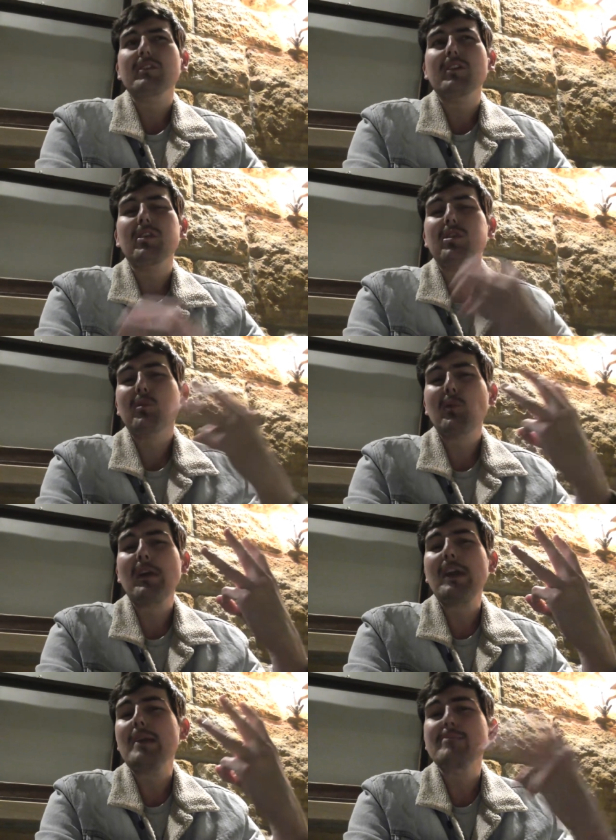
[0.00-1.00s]

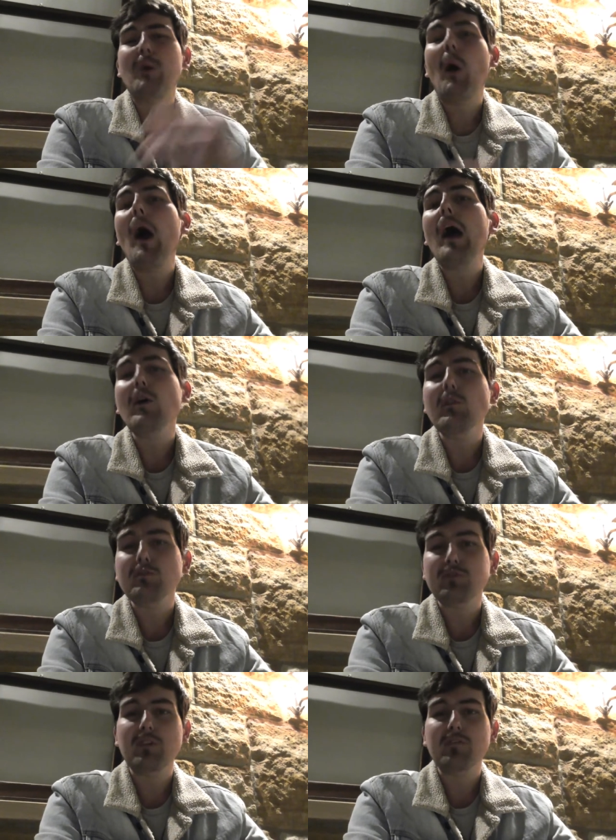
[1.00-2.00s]
three
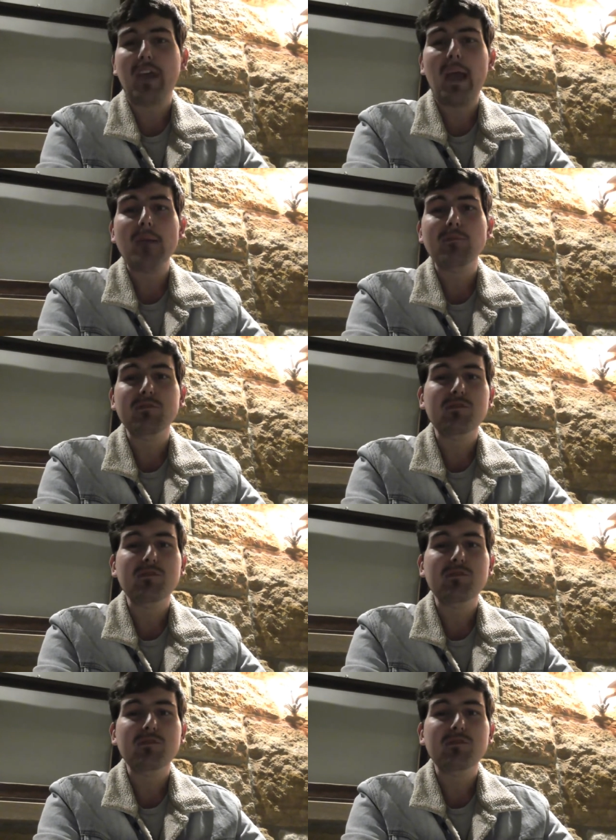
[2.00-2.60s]
piles of games